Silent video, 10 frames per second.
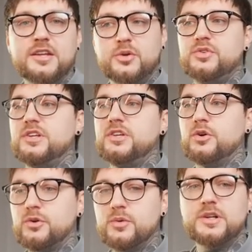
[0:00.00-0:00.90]
using
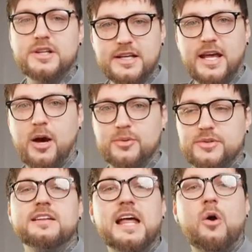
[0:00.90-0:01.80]
your Google
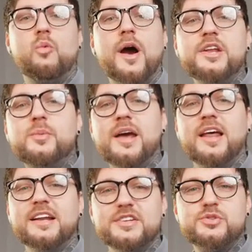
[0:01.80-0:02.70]
account. Now, why do I
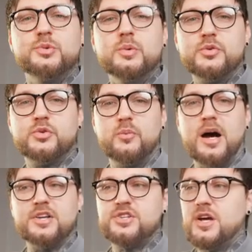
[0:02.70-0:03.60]
like this tool so
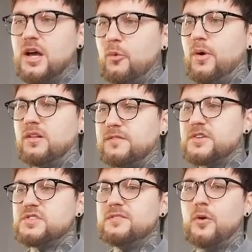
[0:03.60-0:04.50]
much? Well,
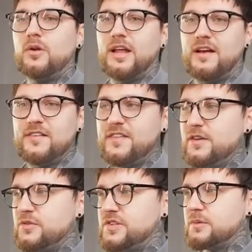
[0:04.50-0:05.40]
first of all, everything
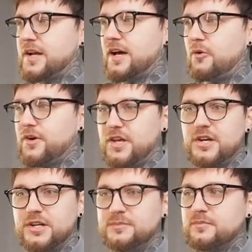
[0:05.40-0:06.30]
you see right now
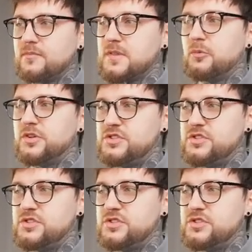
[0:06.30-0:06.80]
here was